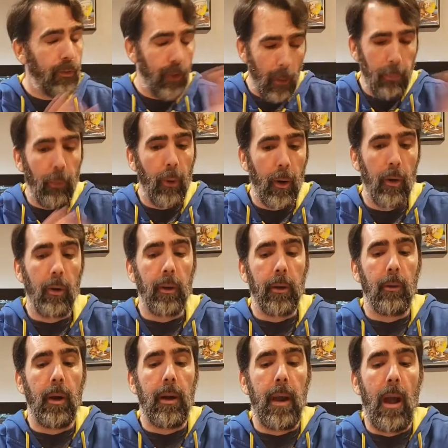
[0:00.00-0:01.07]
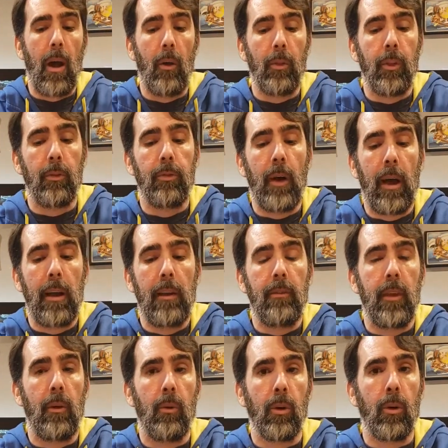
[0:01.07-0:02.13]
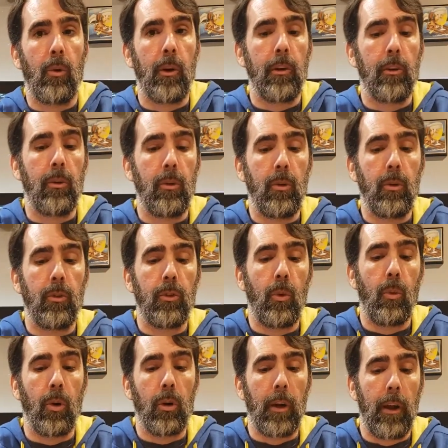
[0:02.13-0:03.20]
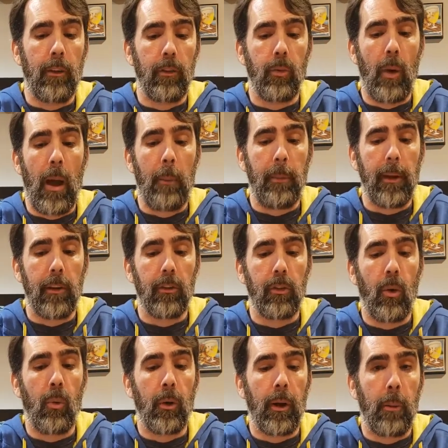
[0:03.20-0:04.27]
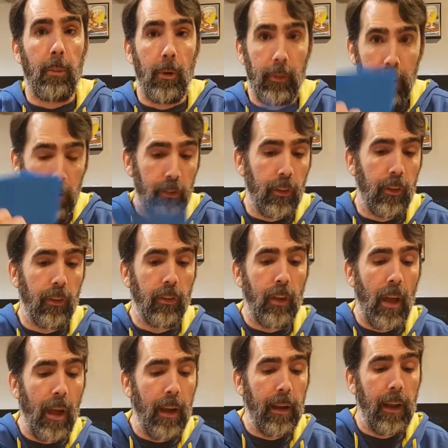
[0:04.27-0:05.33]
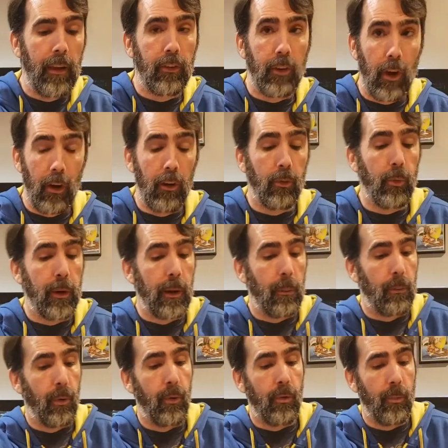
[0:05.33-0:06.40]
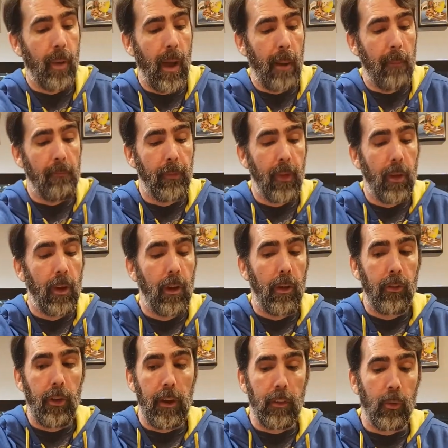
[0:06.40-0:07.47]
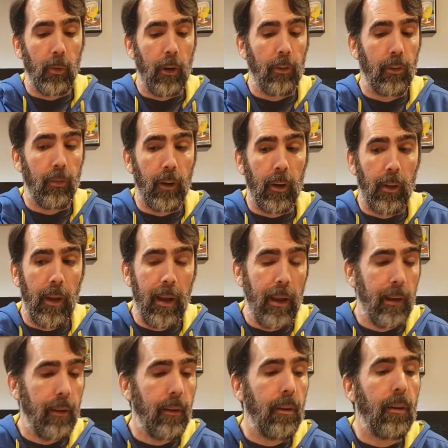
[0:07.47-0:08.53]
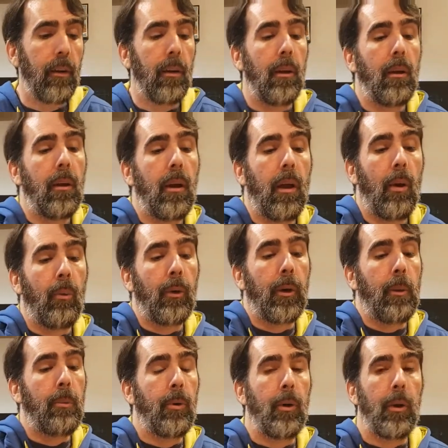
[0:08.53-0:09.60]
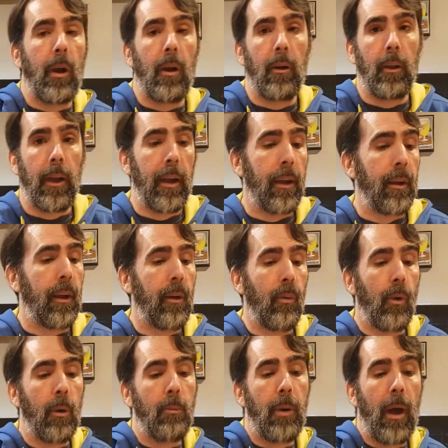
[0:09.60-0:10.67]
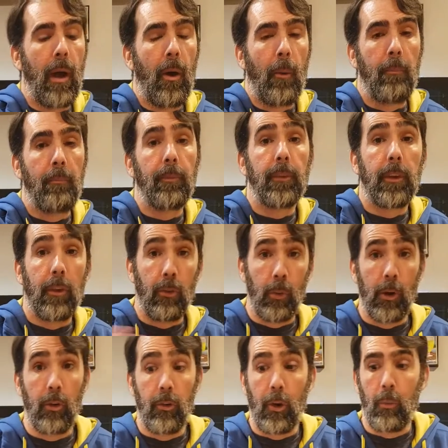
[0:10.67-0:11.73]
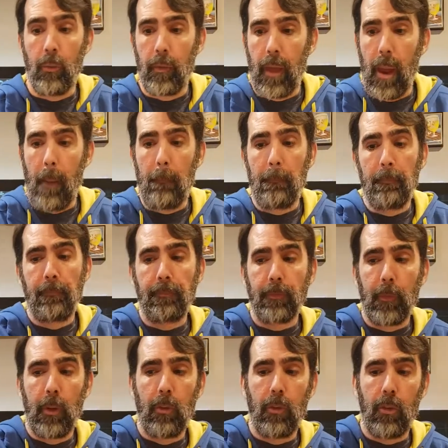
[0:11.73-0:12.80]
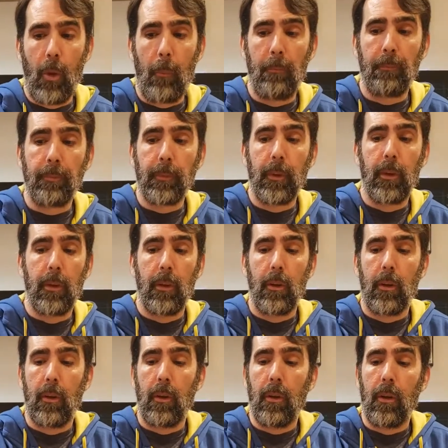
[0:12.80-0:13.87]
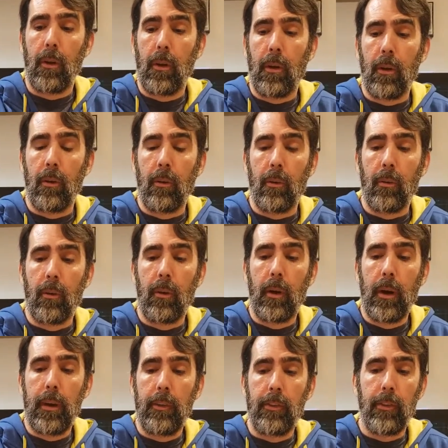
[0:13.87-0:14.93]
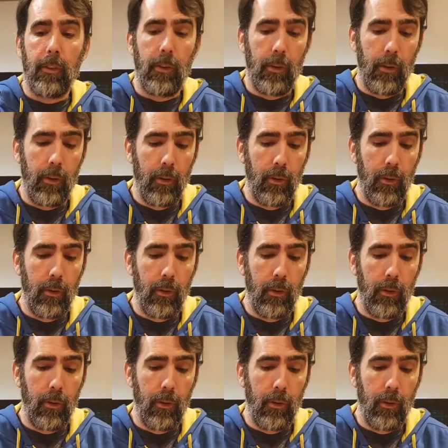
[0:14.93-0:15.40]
temporarily right now the 5 that we're going to work on swapping. So we're going to put these to the side as cards we can improve upon. Take the rest of our land, and we're going to put our land in one pile because we are done with that. So, all right.